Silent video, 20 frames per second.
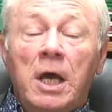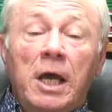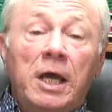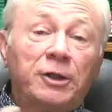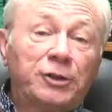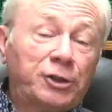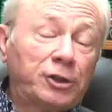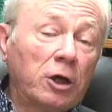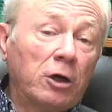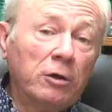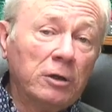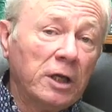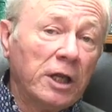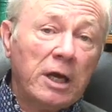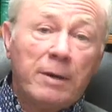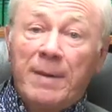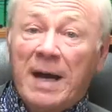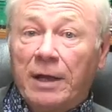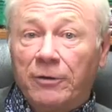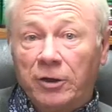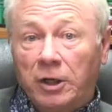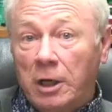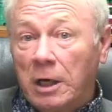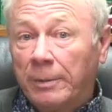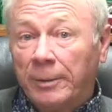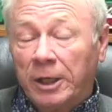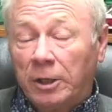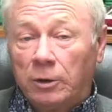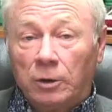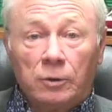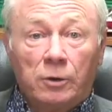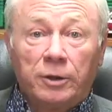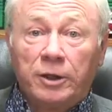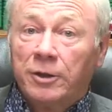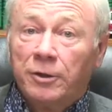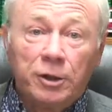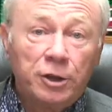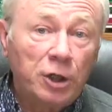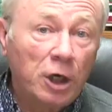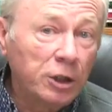It's certainly about the coming of the Lord
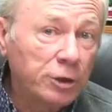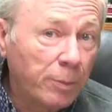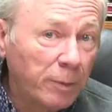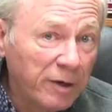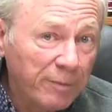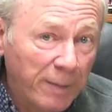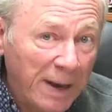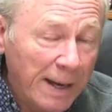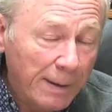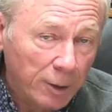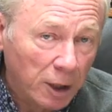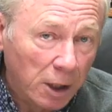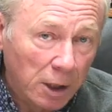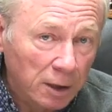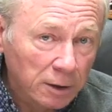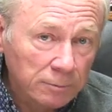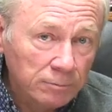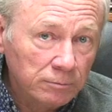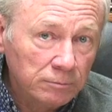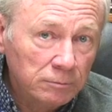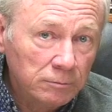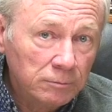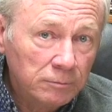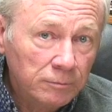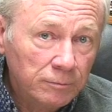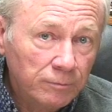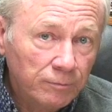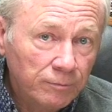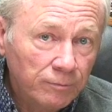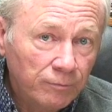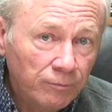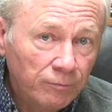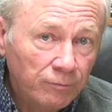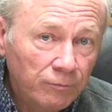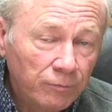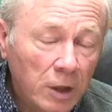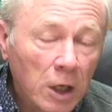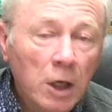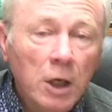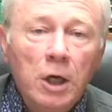and the judgment of Babylon.
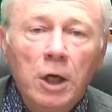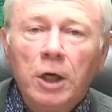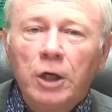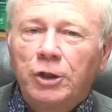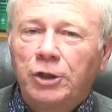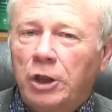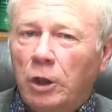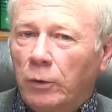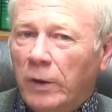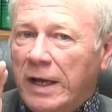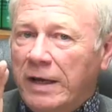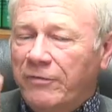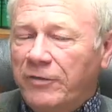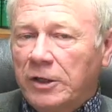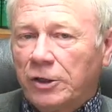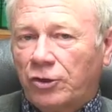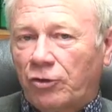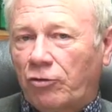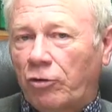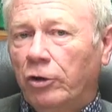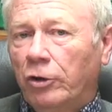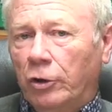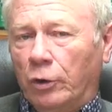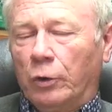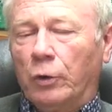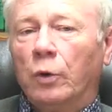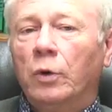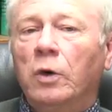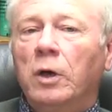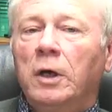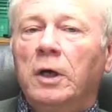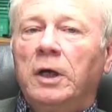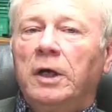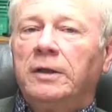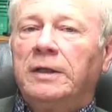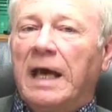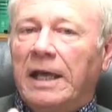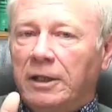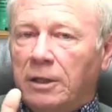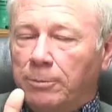So if it's true
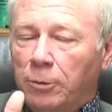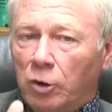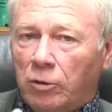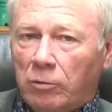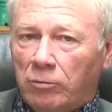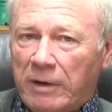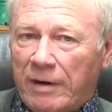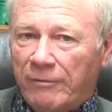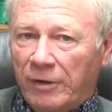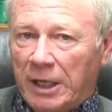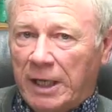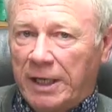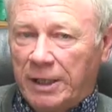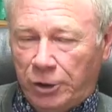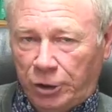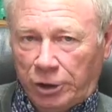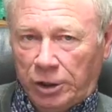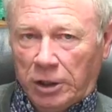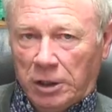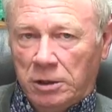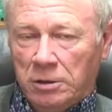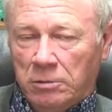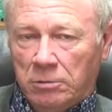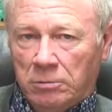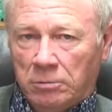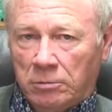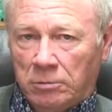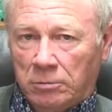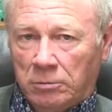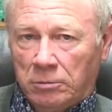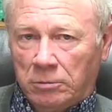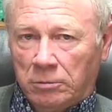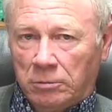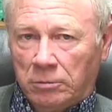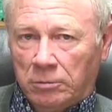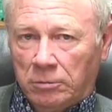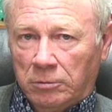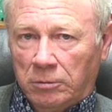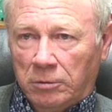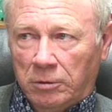that the book of Revelation
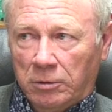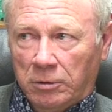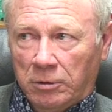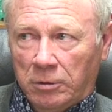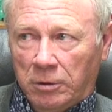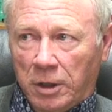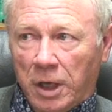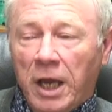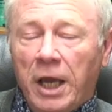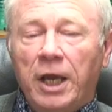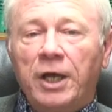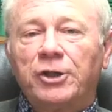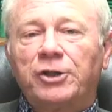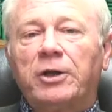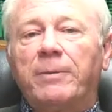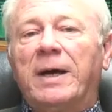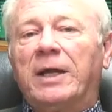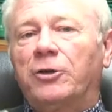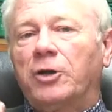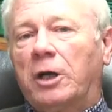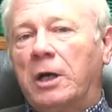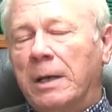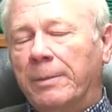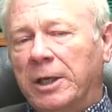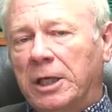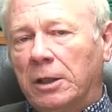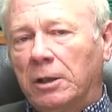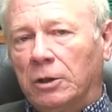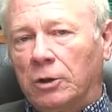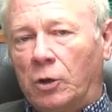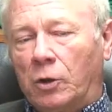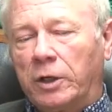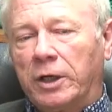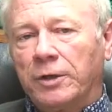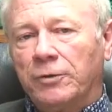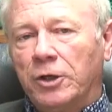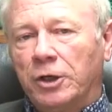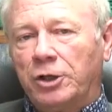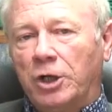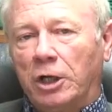is about the coming of the Lord
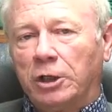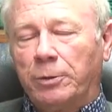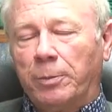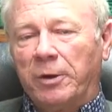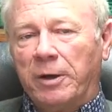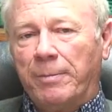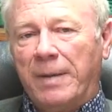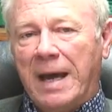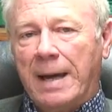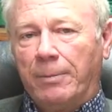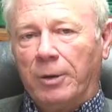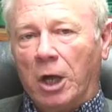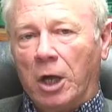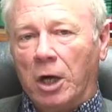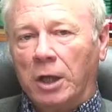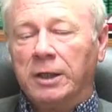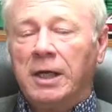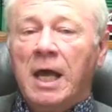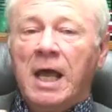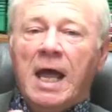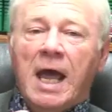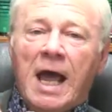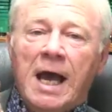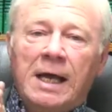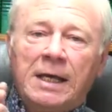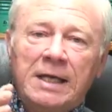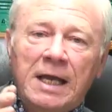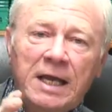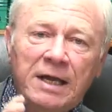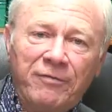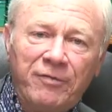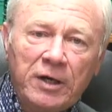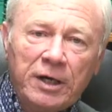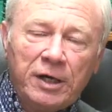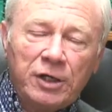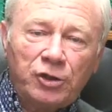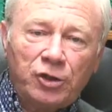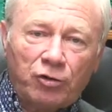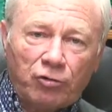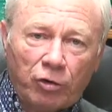and the judgment of Babylon, and if it
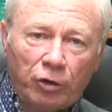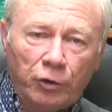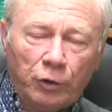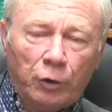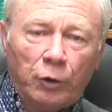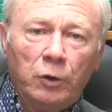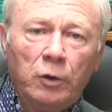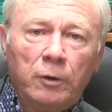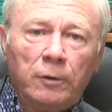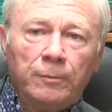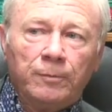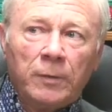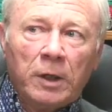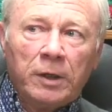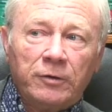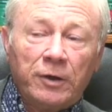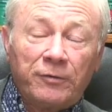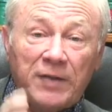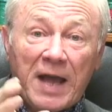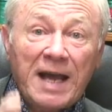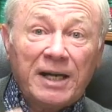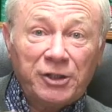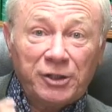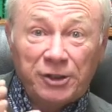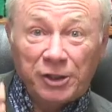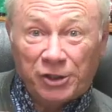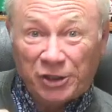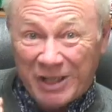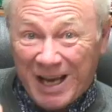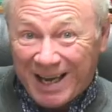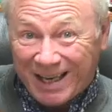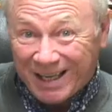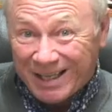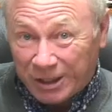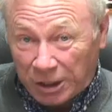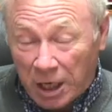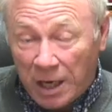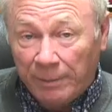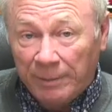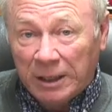is true that that's the second
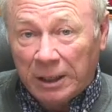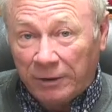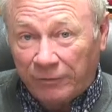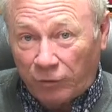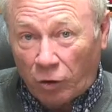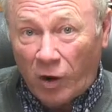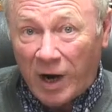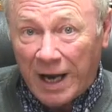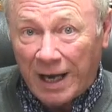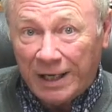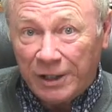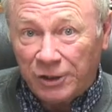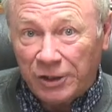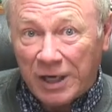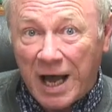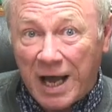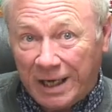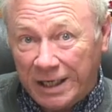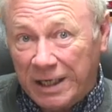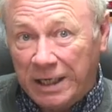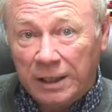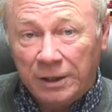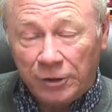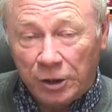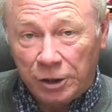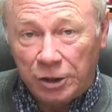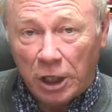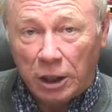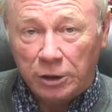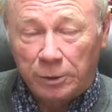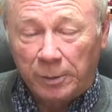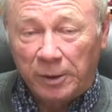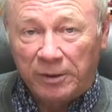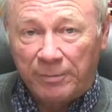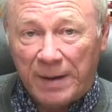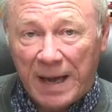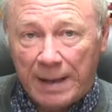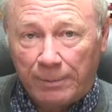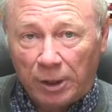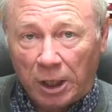coming of Christ, i.e., in the judgment
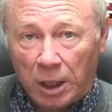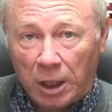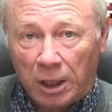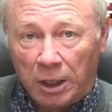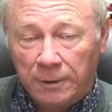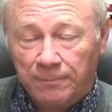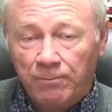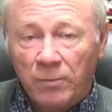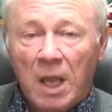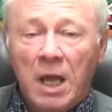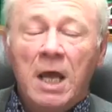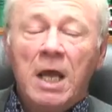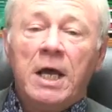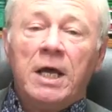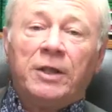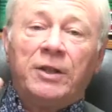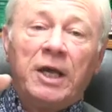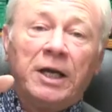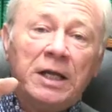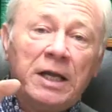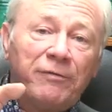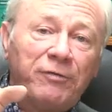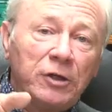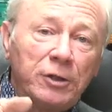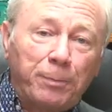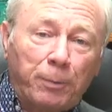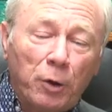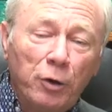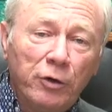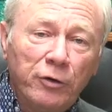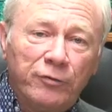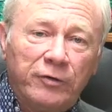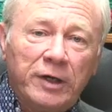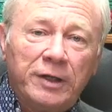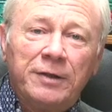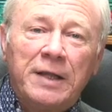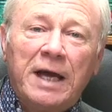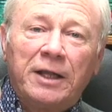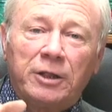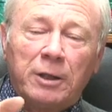of Babylon, then if it's
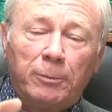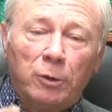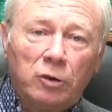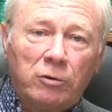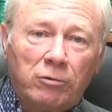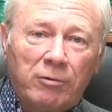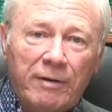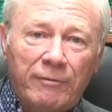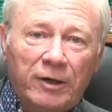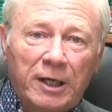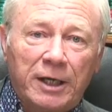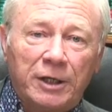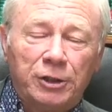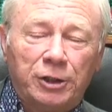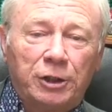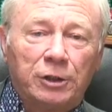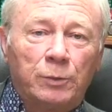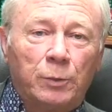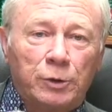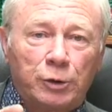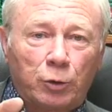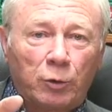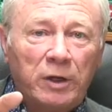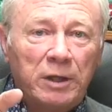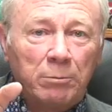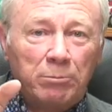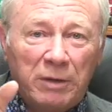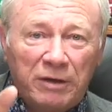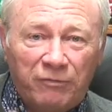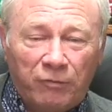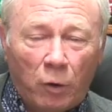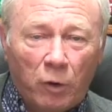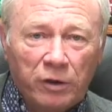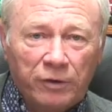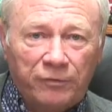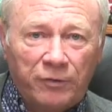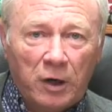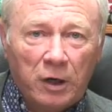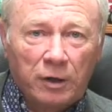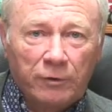proven that the book of Revelation was written before
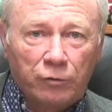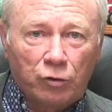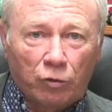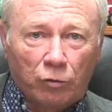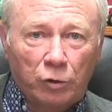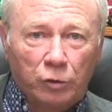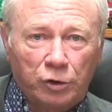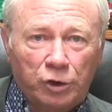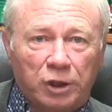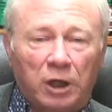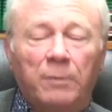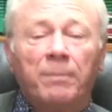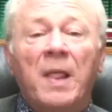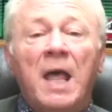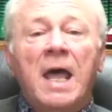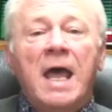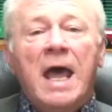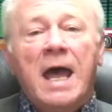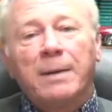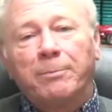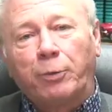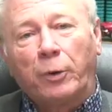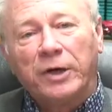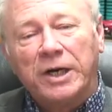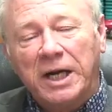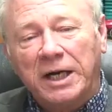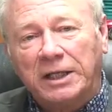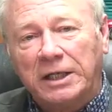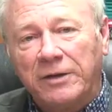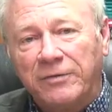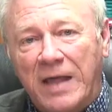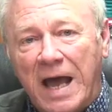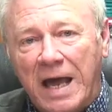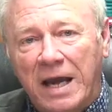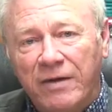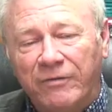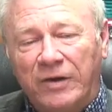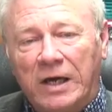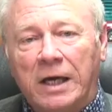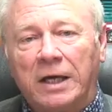the fall of Jerusalem and predicted
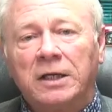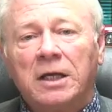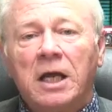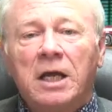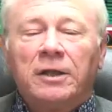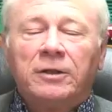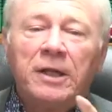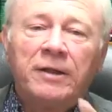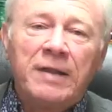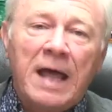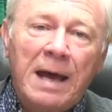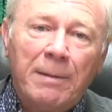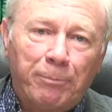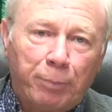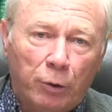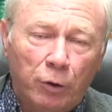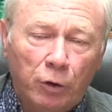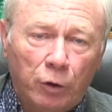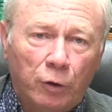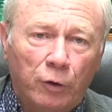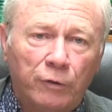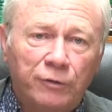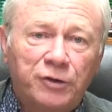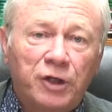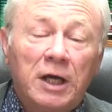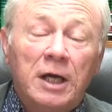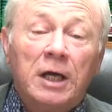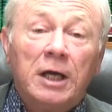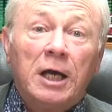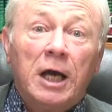that event, then that proves,